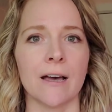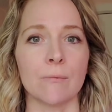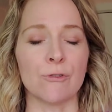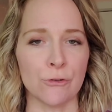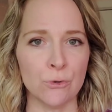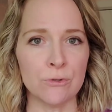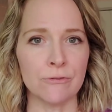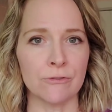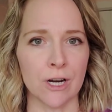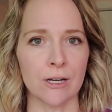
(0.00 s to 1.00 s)
fruit
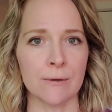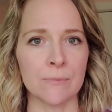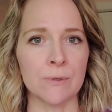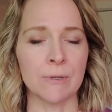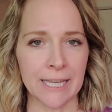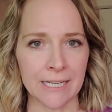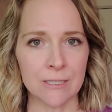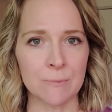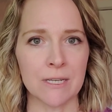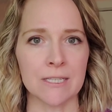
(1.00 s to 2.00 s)
from
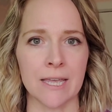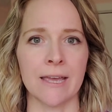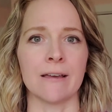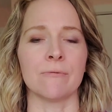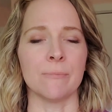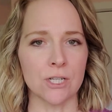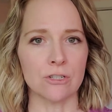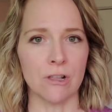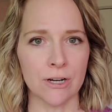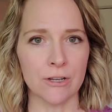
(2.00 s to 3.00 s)
plants because they have much
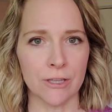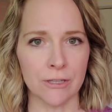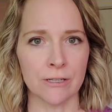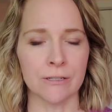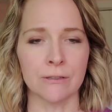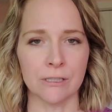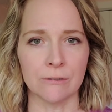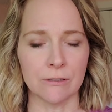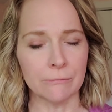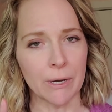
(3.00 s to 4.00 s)
longer than the
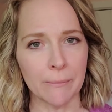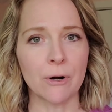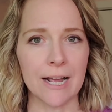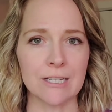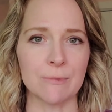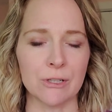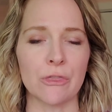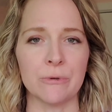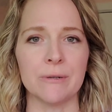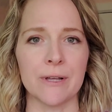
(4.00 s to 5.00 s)
approximately
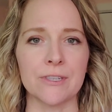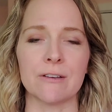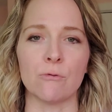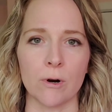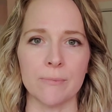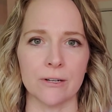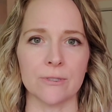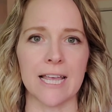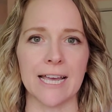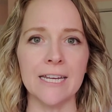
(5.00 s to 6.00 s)
3 months of warmth
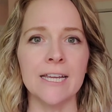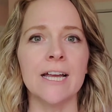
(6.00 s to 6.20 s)
outside.